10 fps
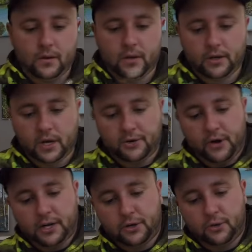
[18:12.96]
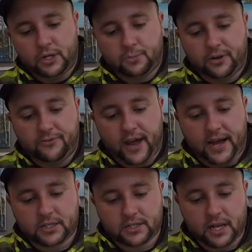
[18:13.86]
And you got to try to do this pretty
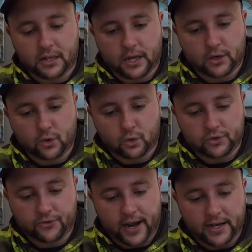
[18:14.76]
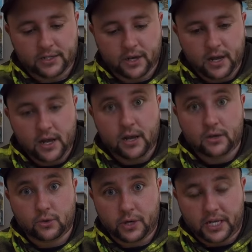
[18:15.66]
fast because that lead cools fast.
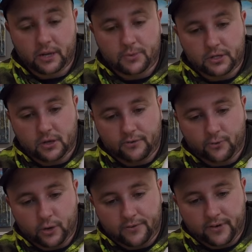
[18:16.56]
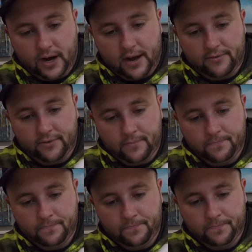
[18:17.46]
So we're going to keep this on a 45.
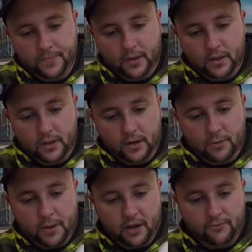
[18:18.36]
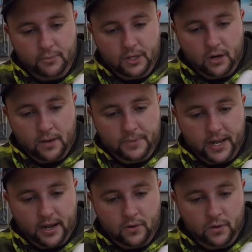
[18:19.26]
Going to paint from the top
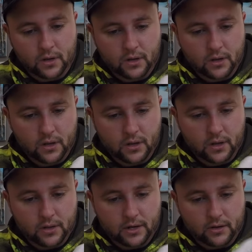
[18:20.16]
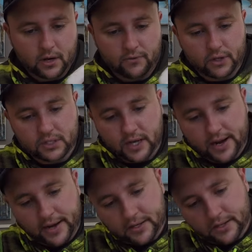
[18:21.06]
down. That'll cover the
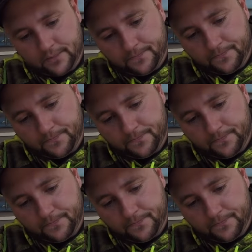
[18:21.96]
sides.